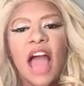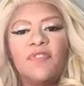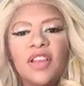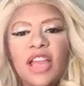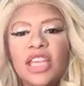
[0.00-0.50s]
I
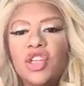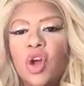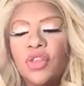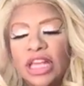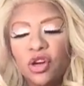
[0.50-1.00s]
feel like, you
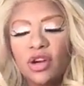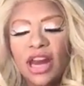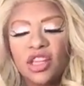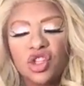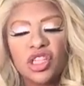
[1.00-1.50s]
know, the
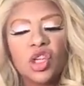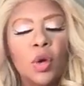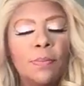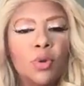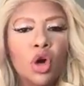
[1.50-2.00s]
internet is just
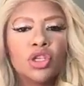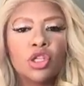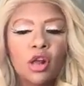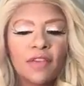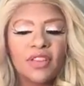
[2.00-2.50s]
so
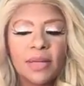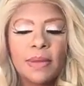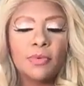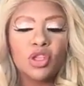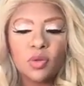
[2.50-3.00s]
impersonal. I feel like
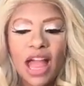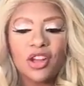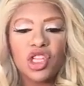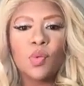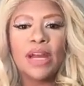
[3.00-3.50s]
people just
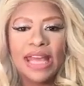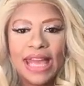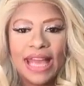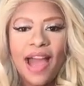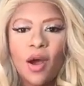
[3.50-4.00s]
actually want to
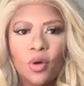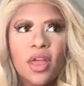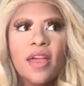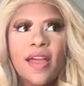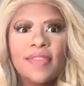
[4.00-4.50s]
hang out.
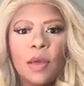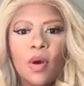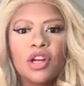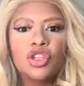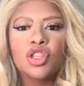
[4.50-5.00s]
They
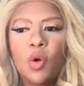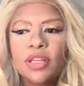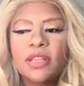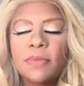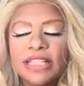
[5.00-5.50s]
want to just go
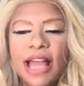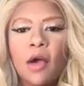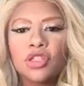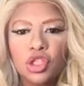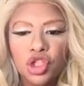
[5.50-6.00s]
to somebody's
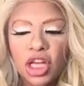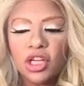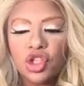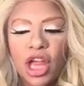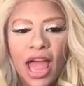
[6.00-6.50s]
house and
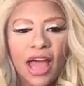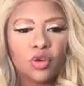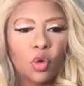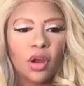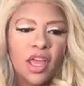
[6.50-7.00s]
chit
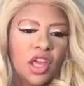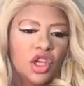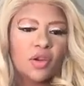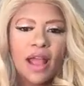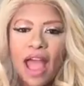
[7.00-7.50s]
chat, or,
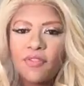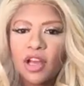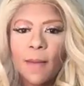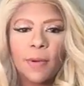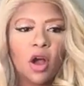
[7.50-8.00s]
you know, have
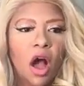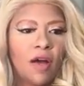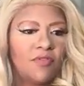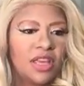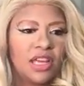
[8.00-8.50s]
a cup of
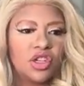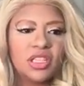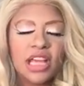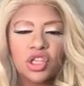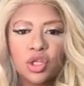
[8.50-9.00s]
coffee and
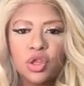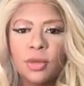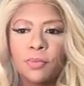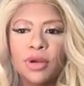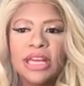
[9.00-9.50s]
just like shoot
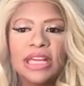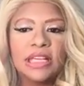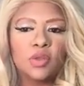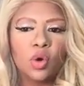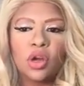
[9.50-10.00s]
the
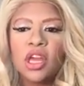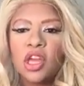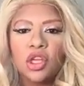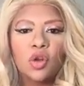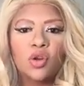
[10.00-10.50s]
breeze, or,
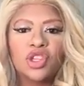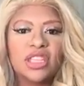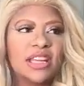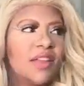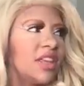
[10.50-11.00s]
you know,
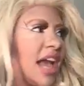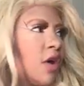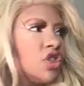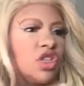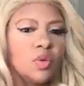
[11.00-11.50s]
just sit on the
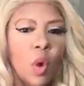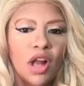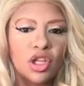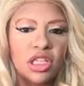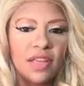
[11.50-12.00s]
couch and just
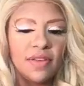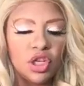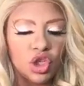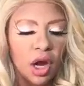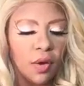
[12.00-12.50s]
watch a
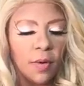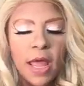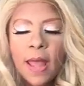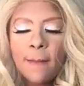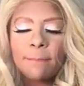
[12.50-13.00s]
TV show.
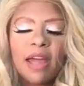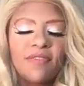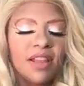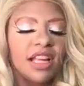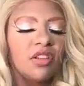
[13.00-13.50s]

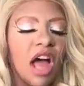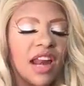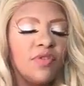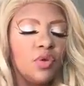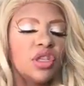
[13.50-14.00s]
I feel like a
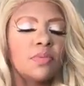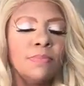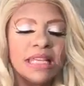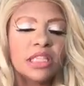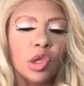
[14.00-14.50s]
lot of you just
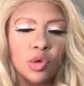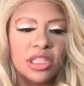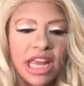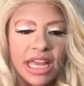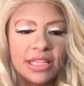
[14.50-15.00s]
miss
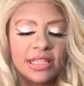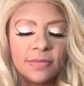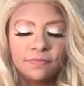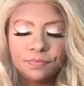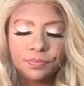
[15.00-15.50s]
those days.